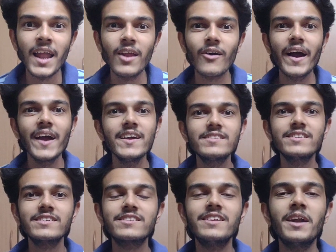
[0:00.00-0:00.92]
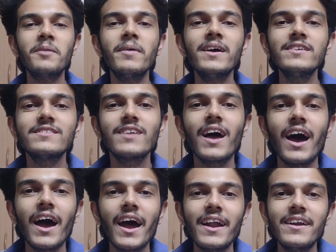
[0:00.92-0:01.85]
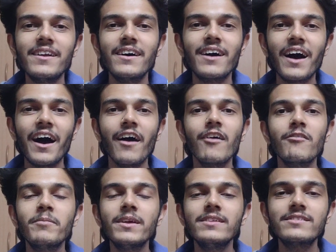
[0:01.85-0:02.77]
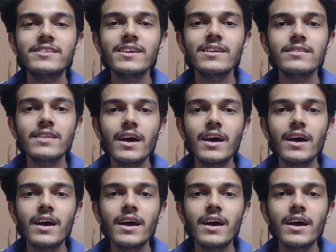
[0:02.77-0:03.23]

Hello guys, this is Snidmist and I have been seeing